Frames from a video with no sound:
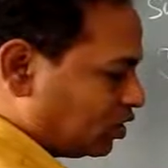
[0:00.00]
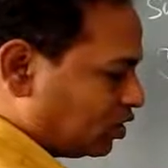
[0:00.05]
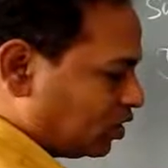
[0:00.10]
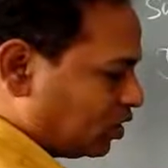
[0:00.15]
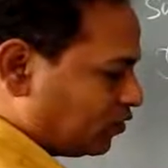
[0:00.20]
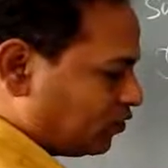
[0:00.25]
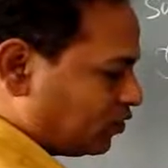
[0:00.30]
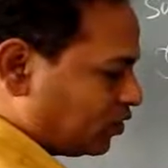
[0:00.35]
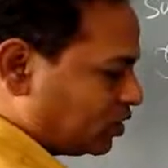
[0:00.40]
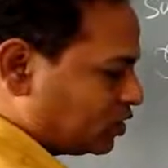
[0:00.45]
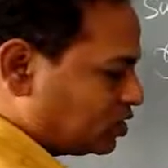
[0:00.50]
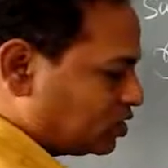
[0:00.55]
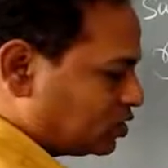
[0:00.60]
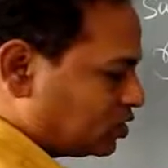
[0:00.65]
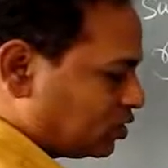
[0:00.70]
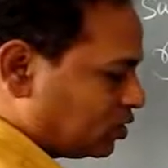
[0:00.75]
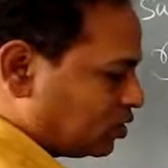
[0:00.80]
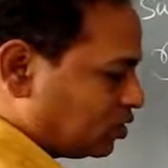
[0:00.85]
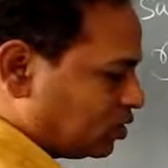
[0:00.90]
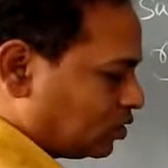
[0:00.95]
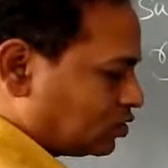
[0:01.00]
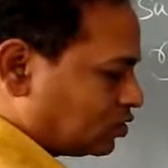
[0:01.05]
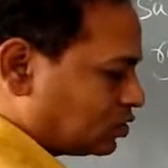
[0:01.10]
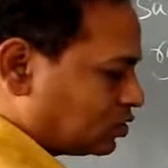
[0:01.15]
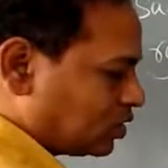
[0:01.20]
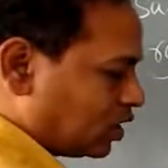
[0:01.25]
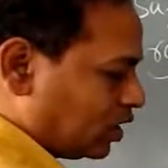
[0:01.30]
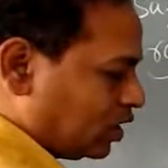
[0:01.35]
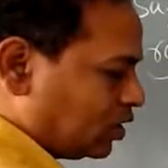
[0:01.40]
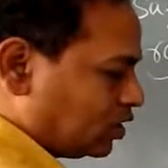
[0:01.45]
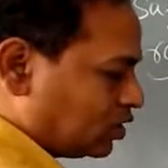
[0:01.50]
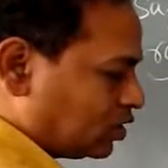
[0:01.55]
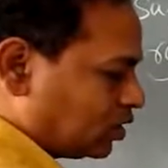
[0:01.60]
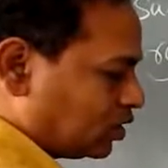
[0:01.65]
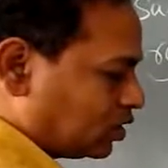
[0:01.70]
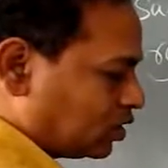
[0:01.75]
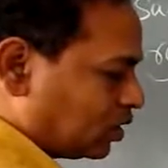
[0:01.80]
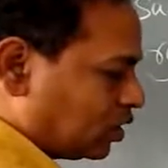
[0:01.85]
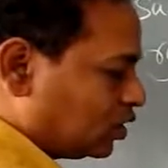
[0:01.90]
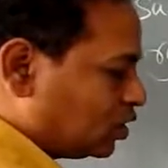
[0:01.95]
Fs sin
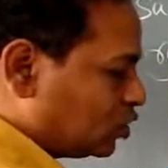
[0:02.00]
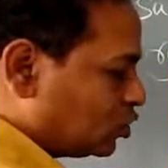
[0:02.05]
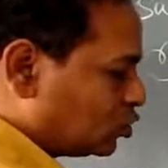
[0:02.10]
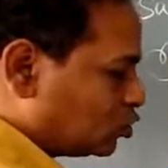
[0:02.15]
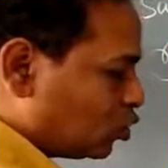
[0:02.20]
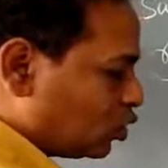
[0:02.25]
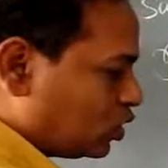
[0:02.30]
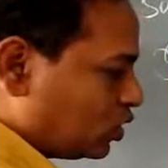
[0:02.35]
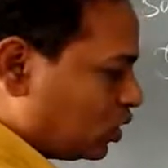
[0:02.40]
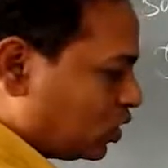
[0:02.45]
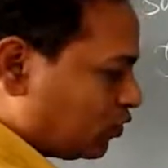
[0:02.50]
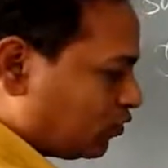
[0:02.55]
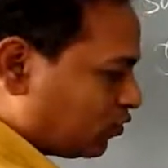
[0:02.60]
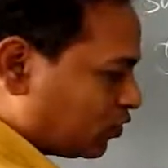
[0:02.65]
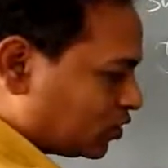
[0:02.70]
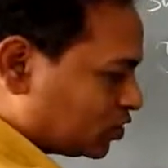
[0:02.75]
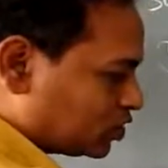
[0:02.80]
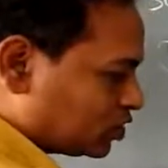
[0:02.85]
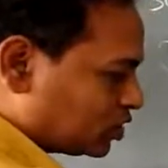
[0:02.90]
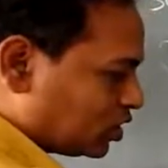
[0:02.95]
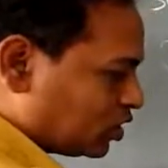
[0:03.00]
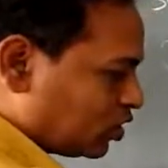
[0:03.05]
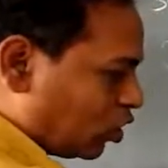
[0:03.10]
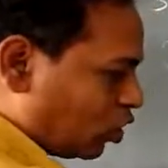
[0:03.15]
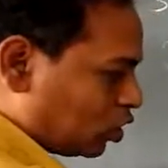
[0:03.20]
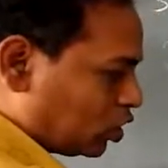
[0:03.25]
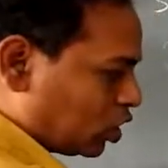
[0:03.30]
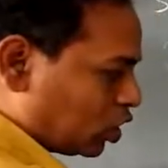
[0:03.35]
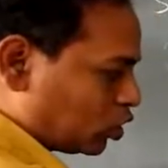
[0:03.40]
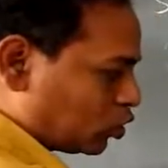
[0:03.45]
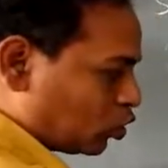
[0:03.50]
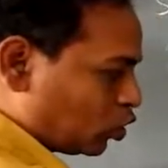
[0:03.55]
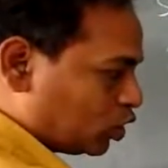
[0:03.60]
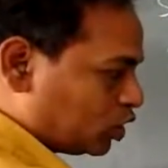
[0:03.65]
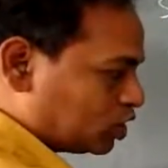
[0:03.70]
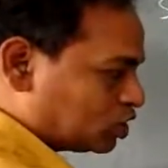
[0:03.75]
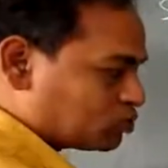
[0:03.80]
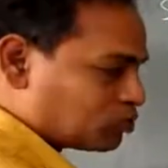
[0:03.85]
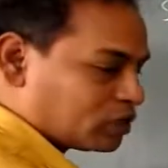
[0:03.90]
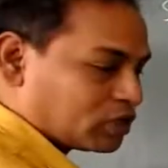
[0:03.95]
theta. So here friction on a
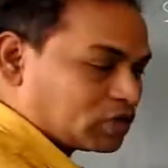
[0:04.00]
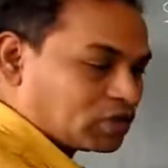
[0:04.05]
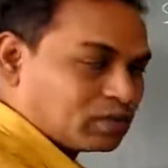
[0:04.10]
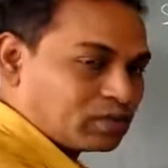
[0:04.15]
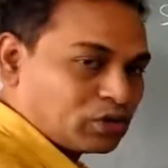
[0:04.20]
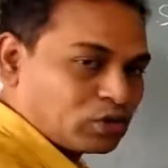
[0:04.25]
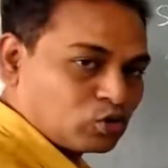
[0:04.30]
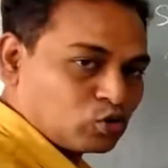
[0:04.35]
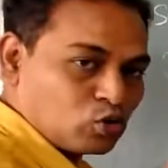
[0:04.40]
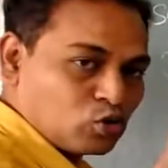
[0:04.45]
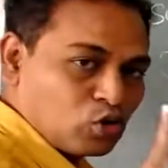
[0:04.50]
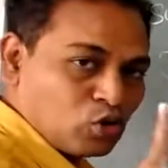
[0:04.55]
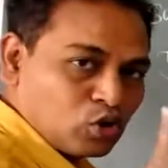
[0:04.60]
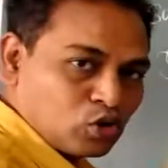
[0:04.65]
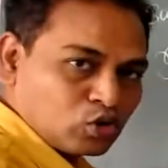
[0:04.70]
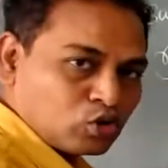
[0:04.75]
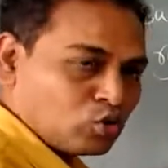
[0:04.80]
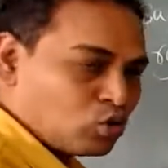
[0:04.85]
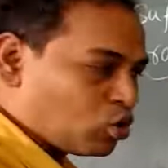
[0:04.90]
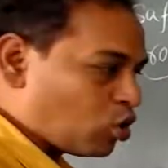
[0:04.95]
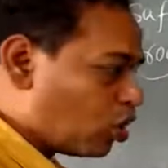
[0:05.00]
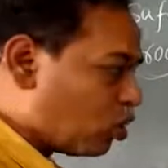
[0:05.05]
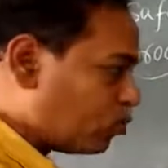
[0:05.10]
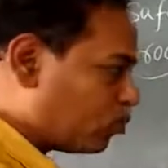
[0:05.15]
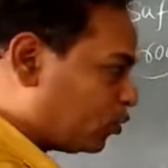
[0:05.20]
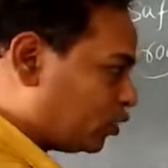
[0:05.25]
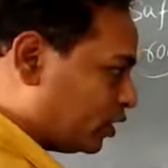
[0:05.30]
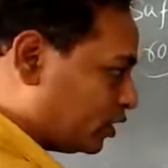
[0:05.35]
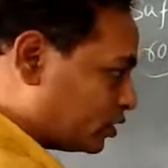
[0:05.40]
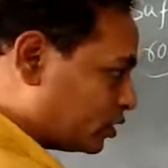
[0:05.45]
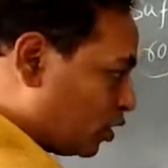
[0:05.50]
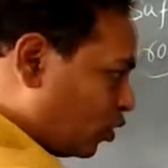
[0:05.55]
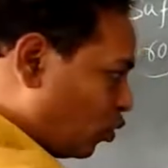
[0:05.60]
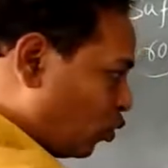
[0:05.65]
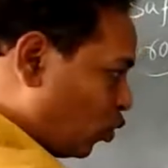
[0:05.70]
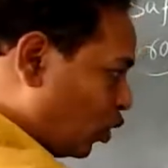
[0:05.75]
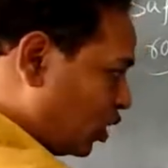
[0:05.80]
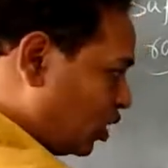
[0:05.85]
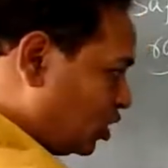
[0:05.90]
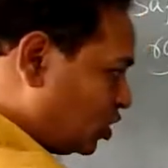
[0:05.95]
road is split up into two components.
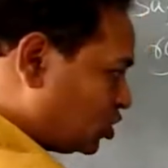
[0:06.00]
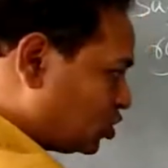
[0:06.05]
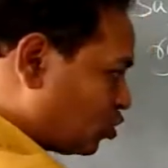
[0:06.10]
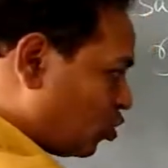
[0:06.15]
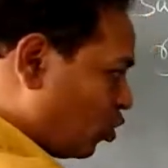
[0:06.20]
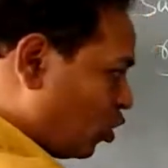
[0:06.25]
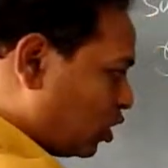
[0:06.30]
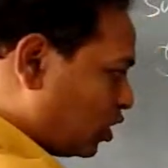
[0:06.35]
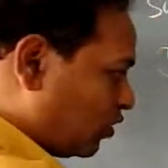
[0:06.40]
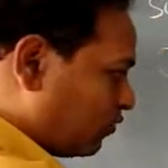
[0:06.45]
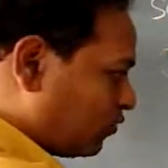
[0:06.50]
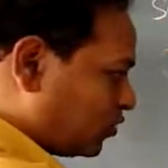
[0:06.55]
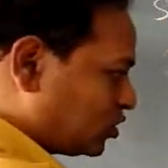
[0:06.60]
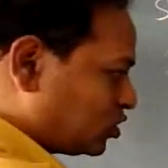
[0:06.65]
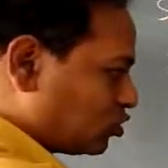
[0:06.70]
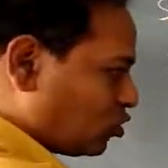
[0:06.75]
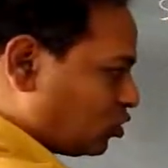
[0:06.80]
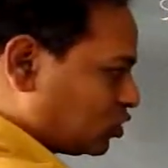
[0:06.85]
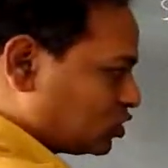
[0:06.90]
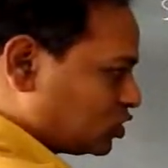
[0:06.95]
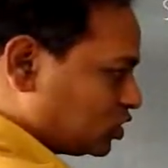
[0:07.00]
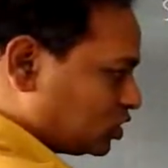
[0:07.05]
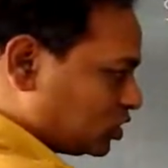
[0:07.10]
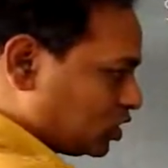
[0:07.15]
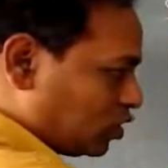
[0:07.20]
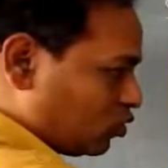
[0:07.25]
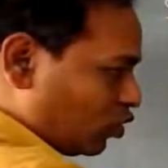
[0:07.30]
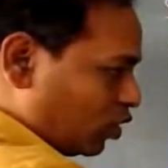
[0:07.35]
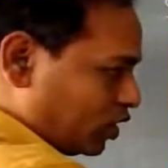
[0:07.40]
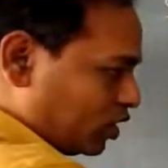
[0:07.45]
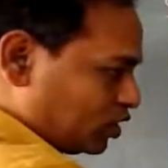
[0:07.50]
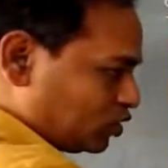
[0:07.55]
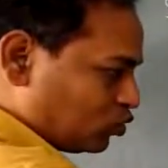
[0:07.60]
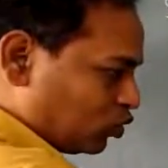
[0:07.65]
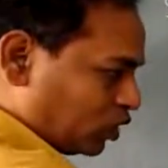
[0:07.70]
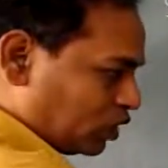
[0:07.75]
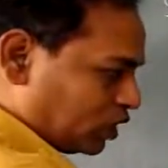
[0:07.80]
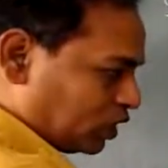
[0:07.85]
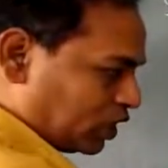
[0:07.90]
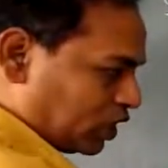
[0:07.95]
One is called Fs cos theta, one is
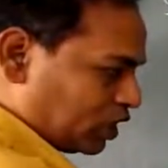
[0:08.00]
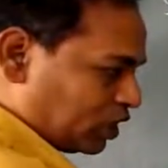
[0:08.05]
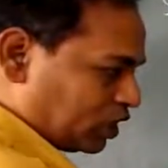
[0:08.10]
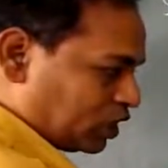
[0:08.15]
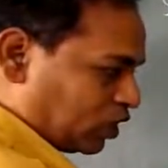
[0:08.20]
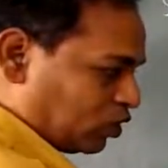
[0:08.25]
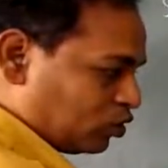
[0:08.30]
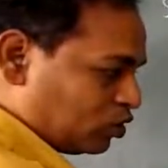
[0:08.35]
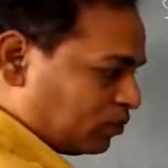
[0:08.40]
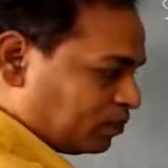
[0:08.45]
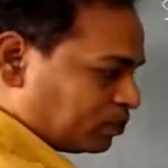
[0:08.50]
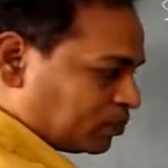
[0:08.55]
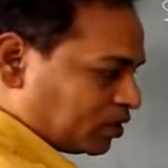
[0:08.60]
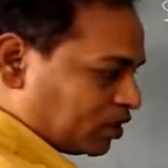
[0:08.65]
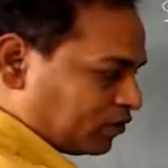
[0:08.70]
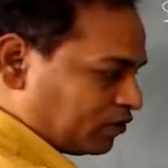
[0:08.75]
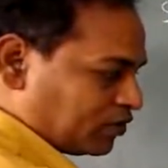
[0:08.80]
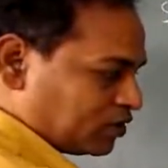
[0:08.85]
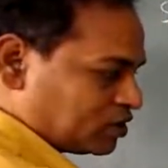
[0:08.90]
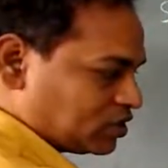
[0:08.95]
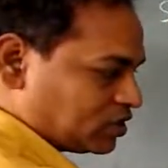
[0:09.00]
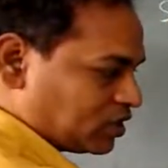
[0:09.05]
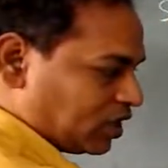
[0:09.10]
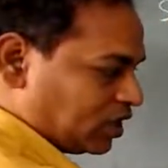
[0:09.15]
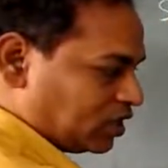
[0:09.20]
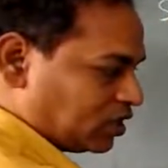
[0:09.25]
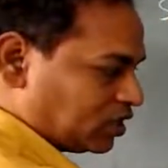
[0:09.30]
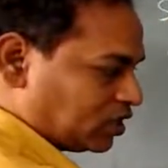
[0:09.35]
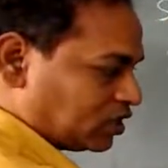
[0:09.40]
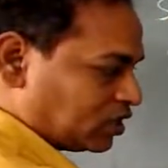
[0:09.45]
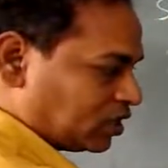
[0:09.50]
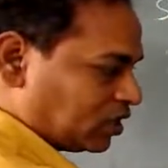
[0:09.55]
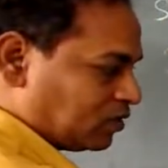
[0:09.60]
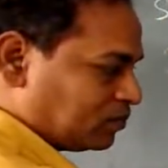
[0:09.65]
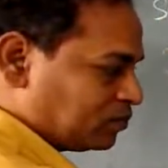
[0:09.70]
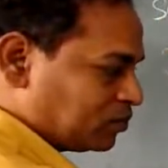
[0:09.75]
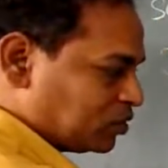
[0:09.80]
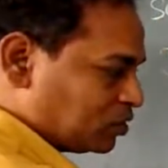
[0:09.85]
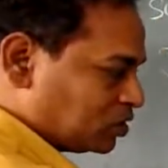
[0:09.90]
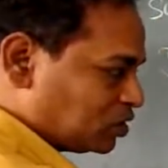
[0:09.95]
vertically down Fs sin theta.
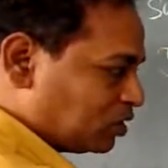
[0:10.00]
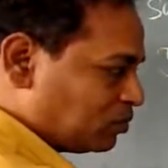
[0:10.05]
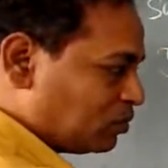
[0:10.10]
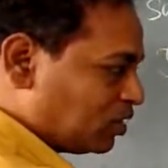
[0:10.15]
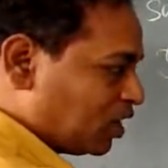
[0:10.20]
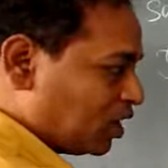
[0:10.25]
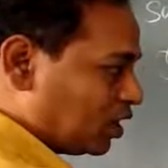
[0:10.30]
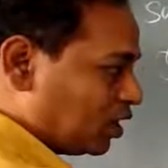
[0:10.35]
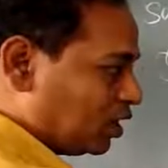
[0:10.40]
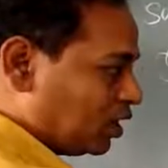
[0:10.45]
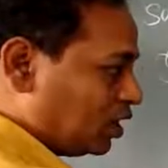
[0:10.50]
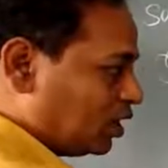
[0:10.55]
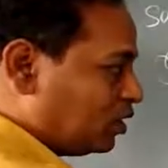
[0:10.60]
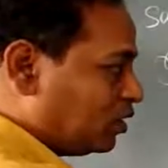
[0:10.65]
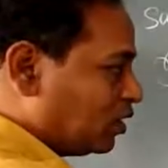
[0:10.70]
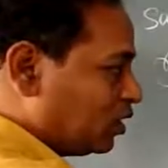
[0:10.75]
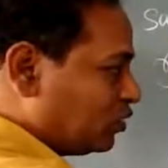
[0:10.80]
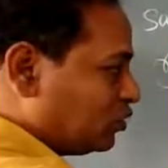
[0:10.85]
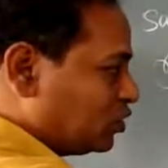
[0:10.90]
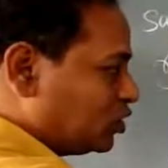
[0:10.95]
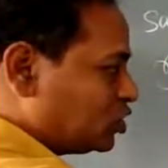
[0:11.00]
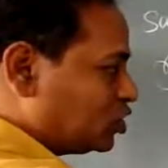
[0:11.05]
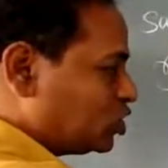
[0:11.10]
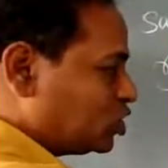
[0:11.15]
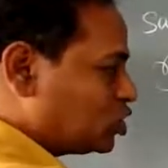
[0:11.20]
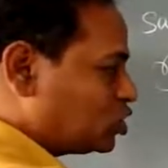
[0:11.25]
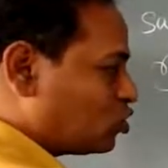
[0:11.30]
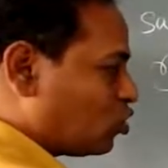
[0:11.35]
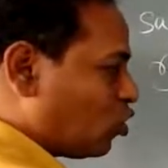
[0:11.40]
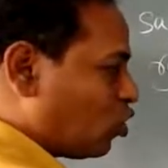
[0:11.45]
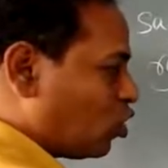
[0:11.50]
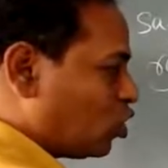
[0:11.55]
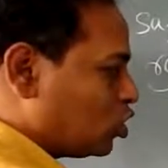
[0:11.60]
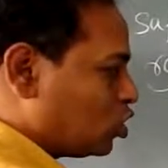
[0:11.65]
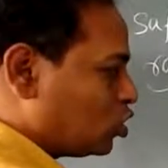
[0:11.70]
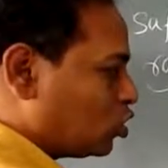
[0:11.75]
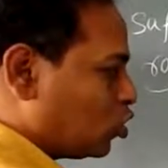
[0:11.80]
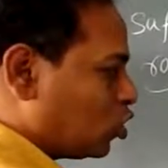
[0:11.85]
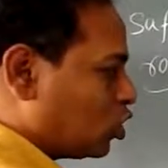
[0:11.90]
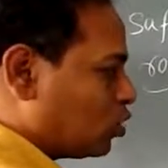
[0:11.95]
Similarly, this is
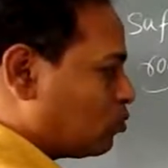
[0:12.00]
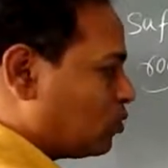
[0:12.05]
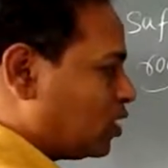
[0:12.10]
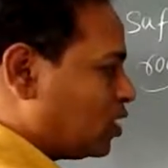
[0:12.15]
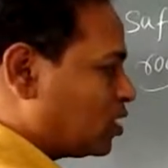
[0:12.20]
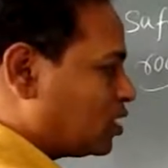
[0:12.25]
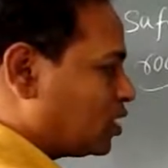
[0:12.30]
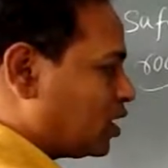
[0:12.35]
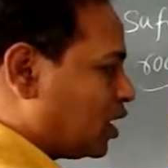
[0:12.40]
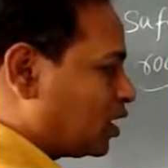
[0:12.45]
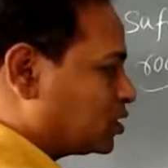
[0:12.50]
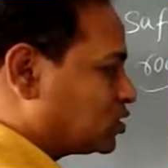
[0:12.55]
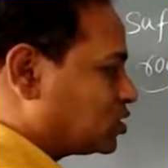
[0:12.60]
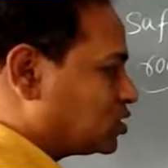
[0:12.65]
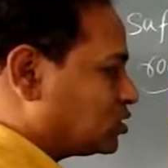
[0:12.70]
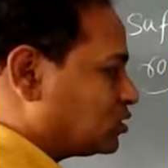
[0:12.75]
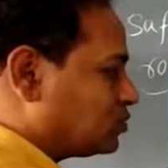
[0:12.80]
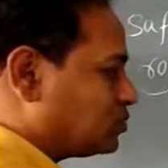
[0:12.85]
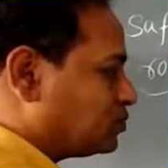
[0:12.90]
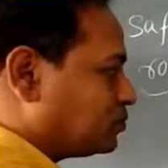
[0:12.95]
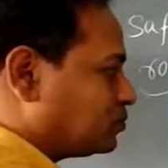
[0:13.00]
called normal reaction.